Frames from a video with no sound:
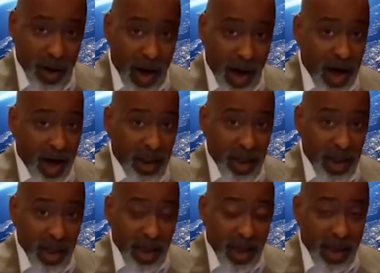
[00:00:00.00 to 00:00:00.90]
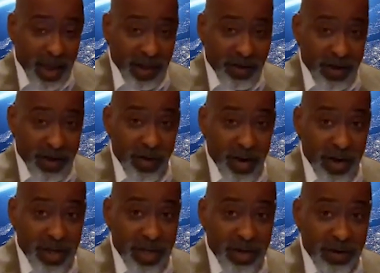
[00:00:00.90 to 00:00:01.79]
God has
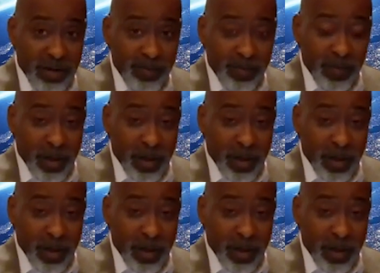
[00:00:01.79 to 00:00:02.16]
given us